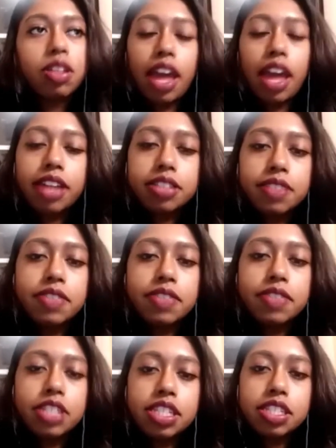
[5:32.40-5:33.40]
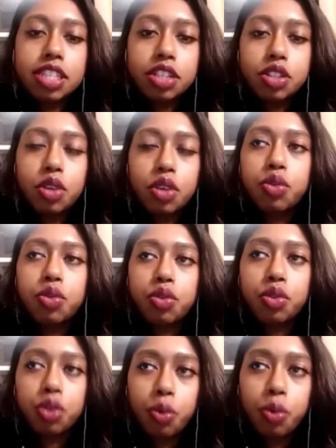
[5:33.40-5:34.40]
activities that don't
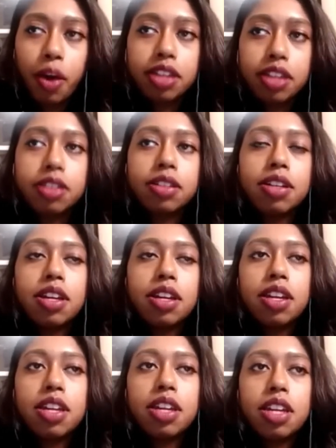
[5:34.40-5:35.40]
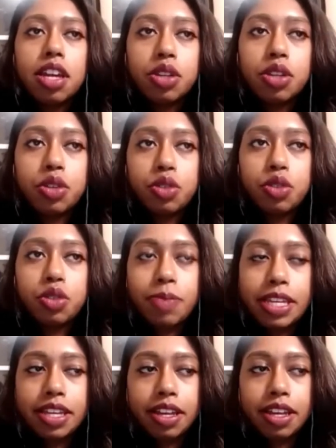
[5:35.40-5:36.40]
require you to
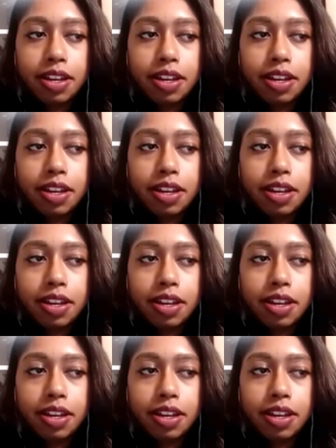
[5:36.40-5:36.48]
be